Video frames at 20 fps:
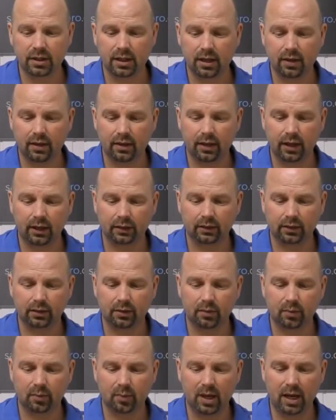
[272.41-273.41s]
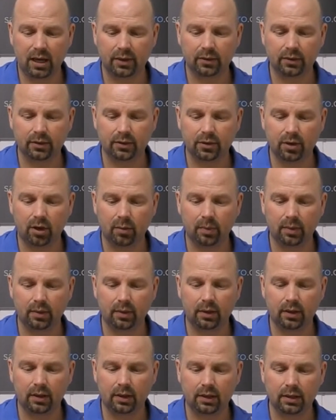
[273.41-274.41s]
there that that pad on the top
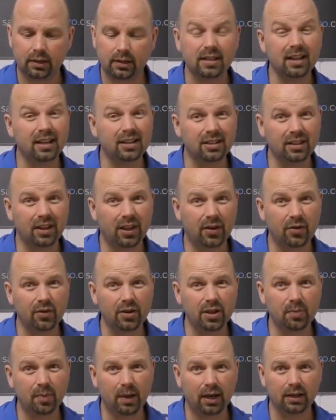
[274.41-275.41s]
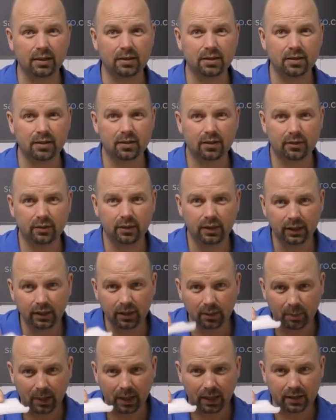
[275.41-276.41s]
is actually 3 pads, 3 little
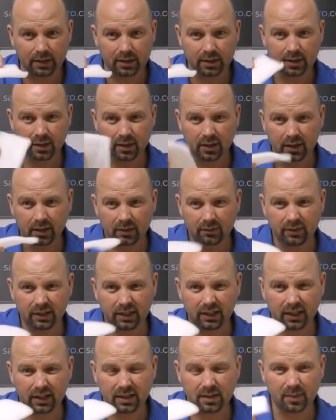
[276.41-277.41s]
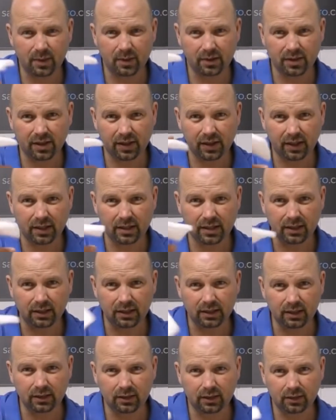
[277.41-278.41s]
pads. Really, that's about as thick as you
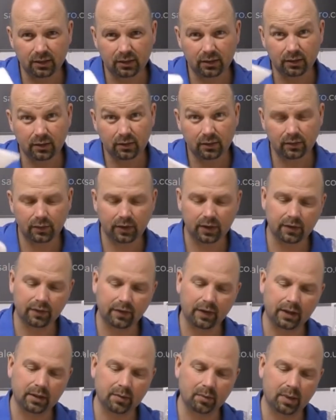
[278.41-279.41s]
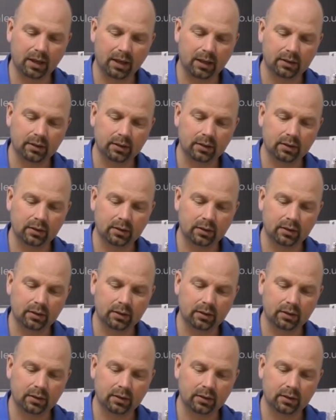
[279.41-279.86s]
need for your fine pad.